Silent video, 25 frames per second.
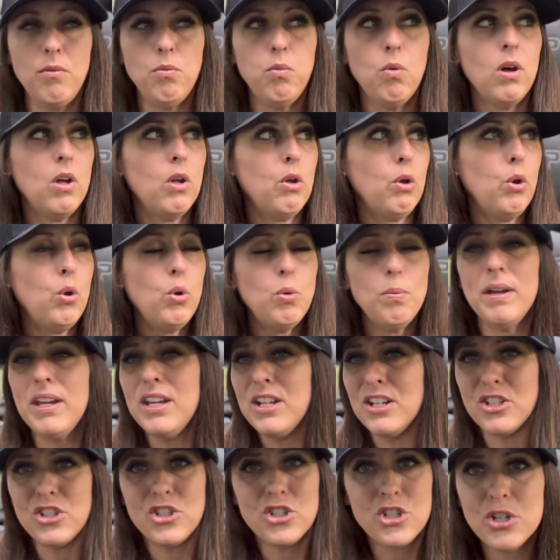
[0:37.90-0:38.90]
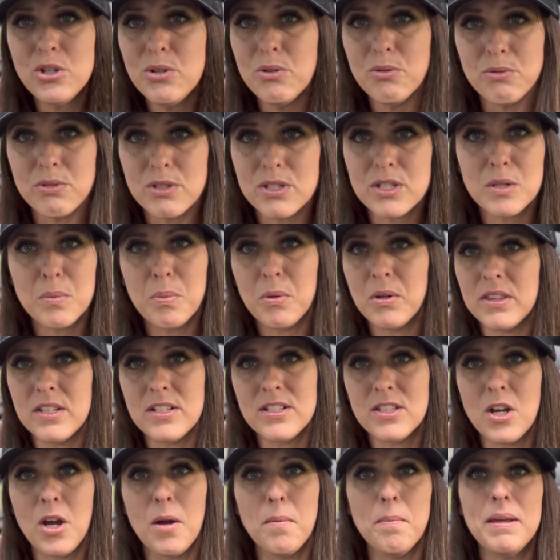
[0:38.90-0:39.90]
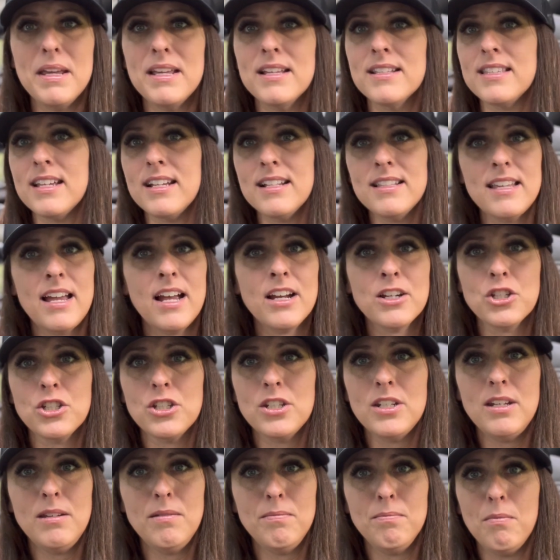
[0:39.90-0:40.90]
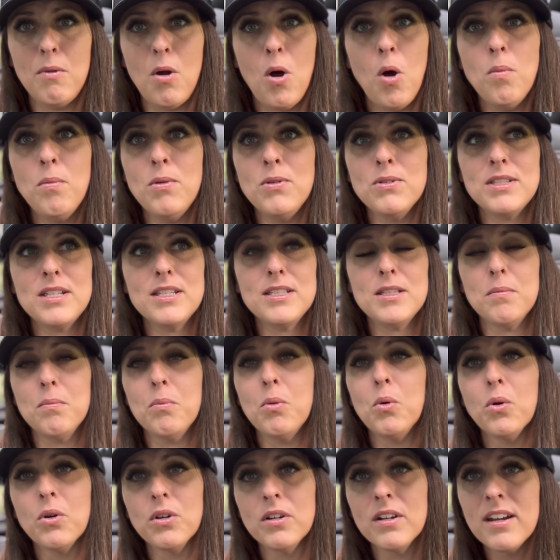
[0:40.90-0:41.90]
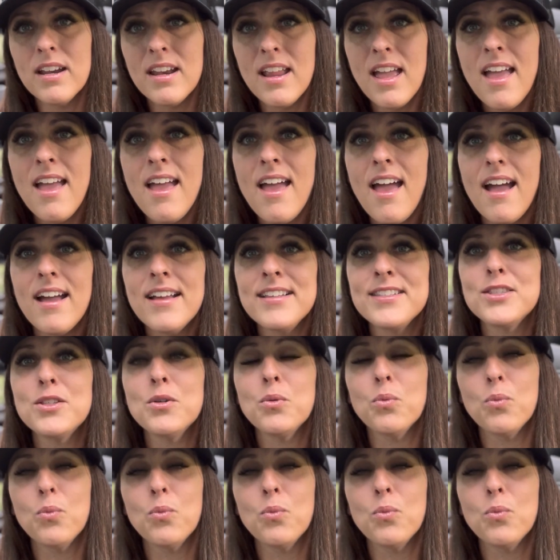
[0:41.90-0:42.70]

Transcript: well, who am I gonna choose to put this on? Because that's actually almost as important as the